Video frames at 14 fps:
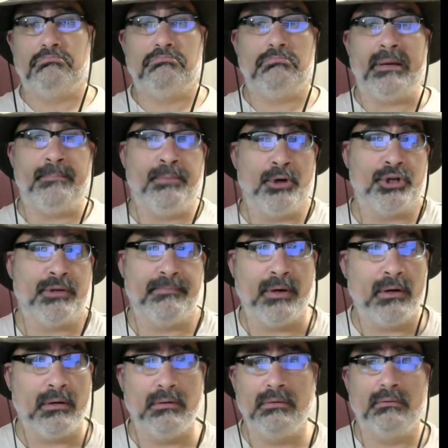and push and
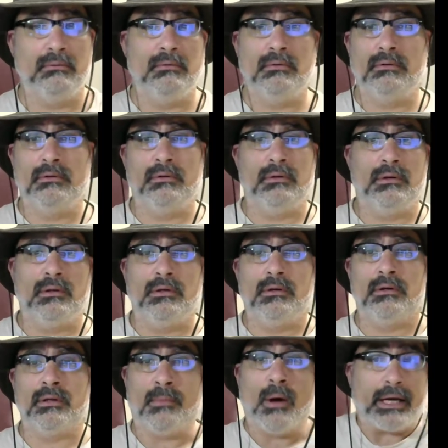pull
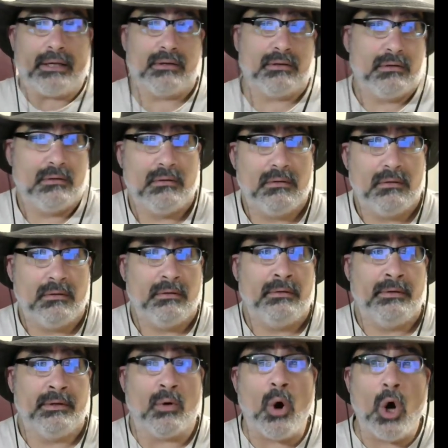the markets.
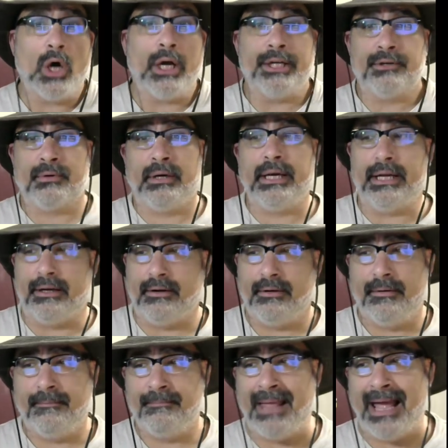They're all interrelated.
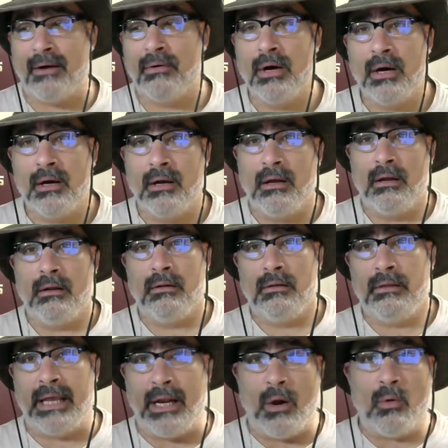Now,
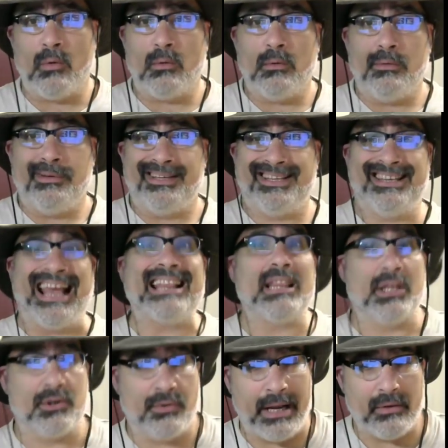they don't set the
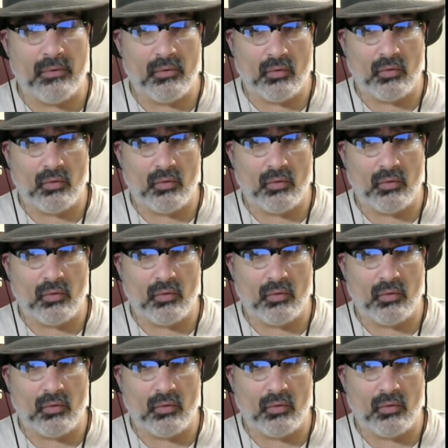trends.